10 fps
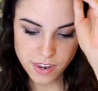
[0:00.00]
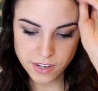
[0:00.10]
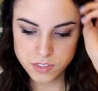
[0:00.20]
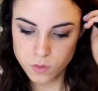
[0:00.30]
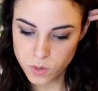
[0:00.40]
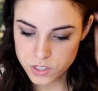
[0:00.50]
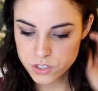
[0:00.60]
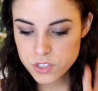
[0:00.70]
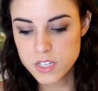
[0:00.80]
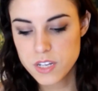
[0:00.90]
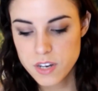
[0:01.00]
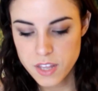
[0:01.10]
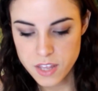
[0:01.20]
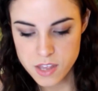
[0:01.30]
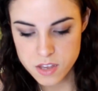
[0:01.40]
Then the next
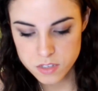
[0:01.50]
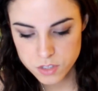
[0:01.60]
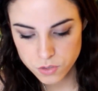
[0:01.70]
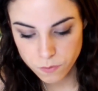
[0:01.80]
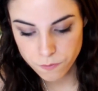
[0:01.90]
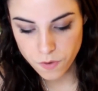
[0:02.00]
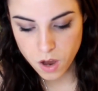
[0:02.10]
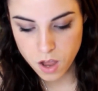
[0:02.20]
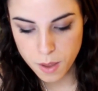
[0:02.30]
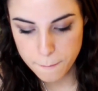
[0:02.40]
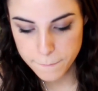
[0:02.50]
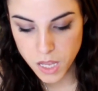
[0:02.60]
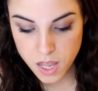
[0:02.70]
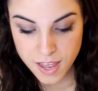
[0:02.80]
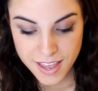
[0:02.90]
question is
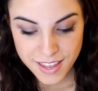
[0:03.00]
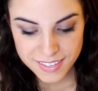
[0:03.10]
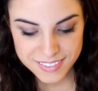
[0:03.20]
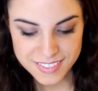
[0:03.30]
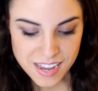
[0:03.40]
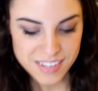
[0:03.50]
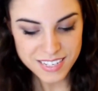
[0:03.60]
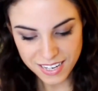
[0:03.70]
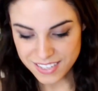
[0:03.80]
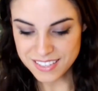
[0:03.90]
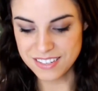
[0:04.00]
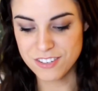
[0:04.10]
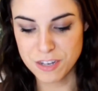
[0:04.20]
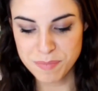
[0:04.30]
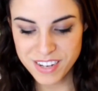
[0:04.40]
from Dides
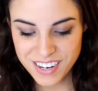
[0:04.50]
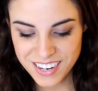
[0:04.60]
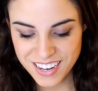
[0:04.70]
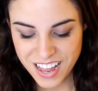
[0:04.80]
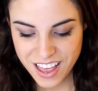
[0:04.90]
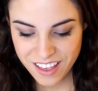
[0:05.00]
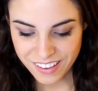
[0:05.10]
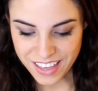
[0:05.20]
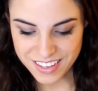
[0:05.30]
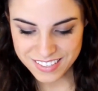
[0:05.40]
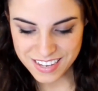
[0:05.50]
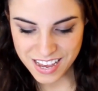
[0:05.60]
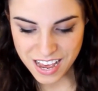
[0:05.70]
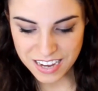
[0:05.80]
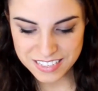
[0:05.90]
on Tumblr. Okay, they
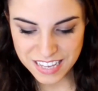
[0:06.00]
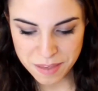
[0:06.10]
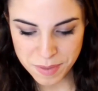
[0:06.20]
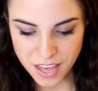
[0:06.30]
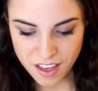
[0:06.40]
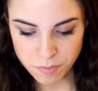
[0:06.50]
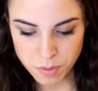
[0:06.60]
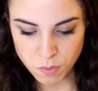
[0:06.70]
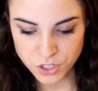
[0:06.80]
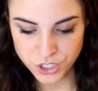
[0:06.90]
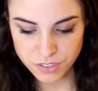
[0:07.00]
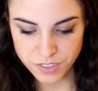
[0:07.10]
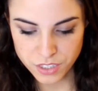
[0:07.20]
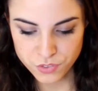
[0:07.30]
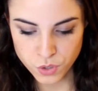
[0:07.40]
say, hi Sammy, I've been watching
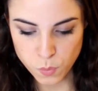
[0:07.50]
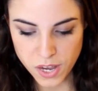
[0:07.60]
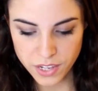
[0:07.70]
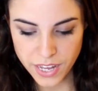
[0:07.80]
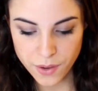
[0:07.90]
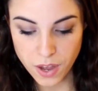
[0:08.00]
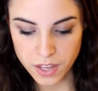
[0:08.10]
your videos for a while now.